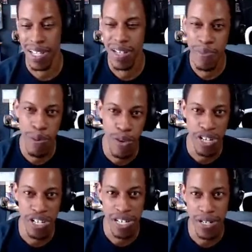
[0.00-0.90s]
little bit more
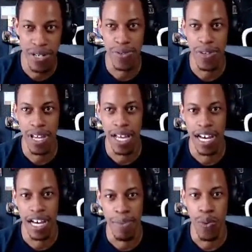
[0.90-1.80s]
chill,
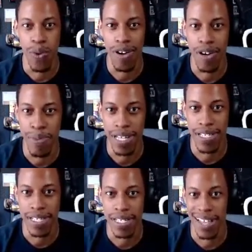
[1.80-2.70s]
and welcoming
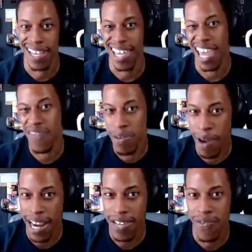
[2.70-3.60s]
to like
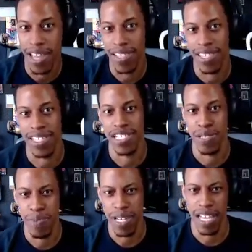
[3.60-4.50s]
everybody rather than
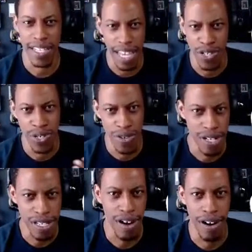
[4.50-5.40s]
just being like that
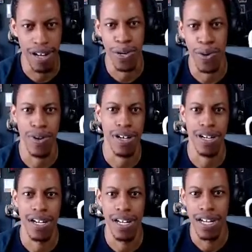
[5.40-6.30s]
strictly hardcore,